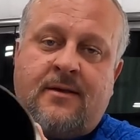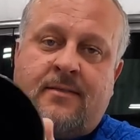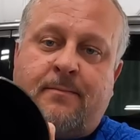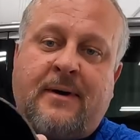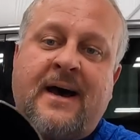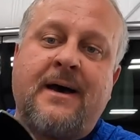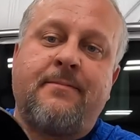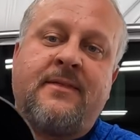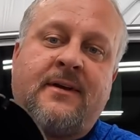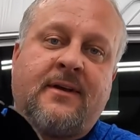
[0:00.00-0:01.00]
the
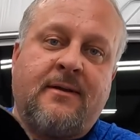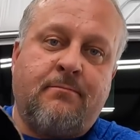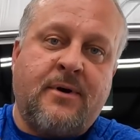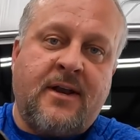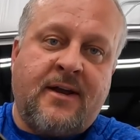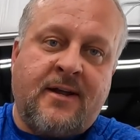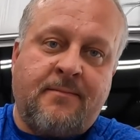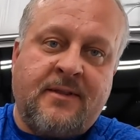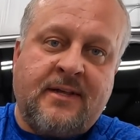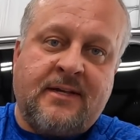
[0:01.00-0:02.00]
pipe that butted up
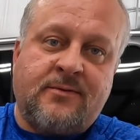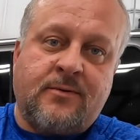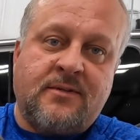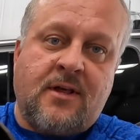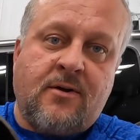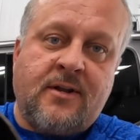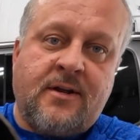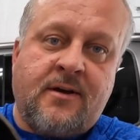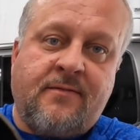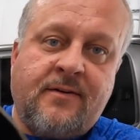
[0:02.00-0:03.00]
to this was long
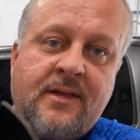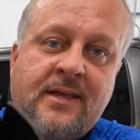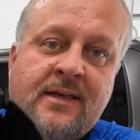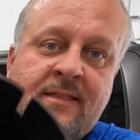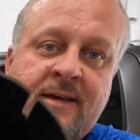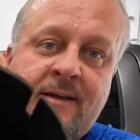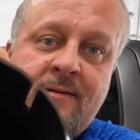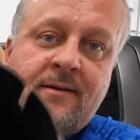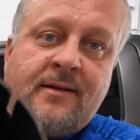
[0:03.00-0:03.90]
enough that